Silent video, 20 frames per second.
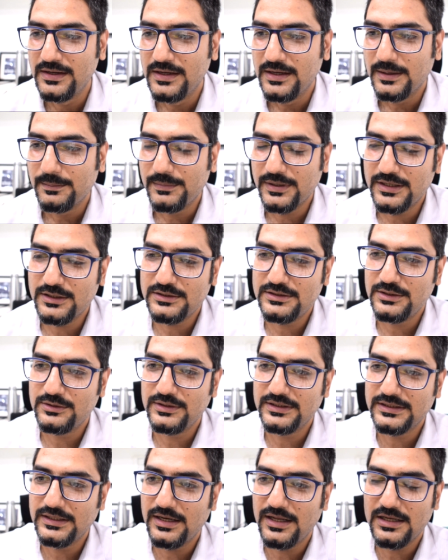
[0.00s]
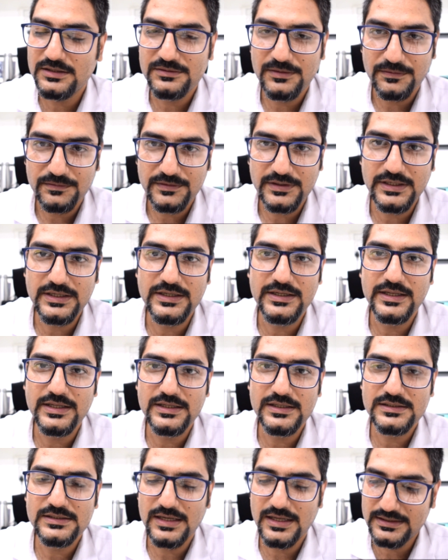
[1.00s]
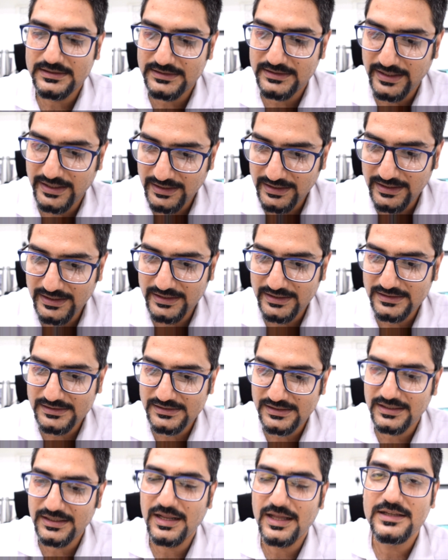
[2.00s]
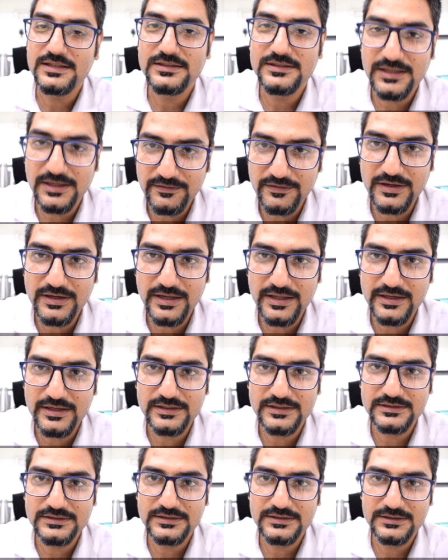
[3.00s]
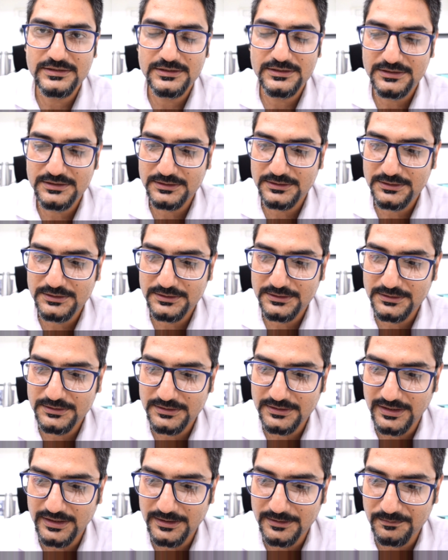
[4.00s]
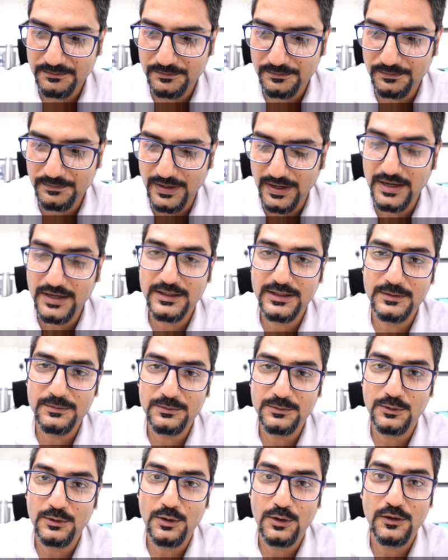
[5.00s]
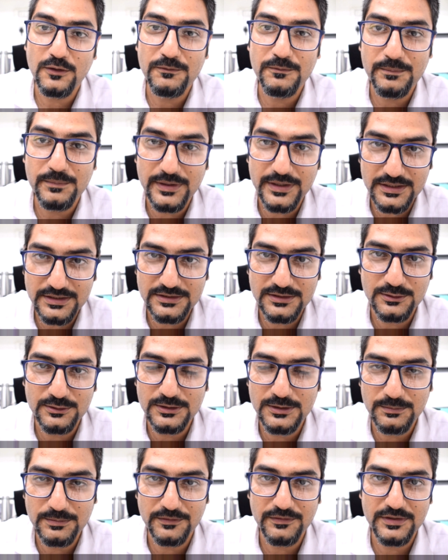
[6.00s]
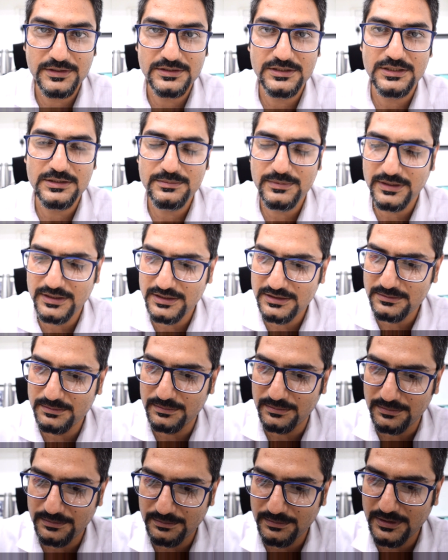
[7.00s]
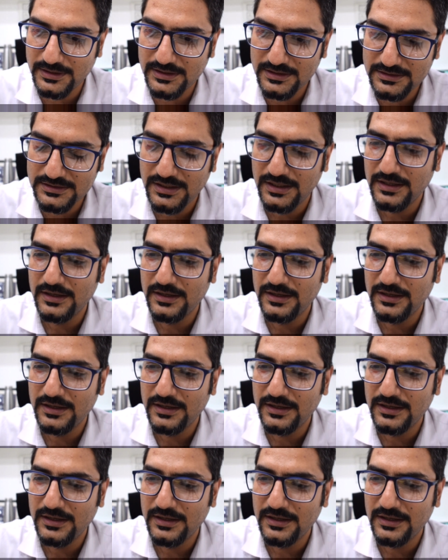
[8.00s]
during the last 15 days, last 10 days, then last 7 days piled up a lot of pressure on the professionals, because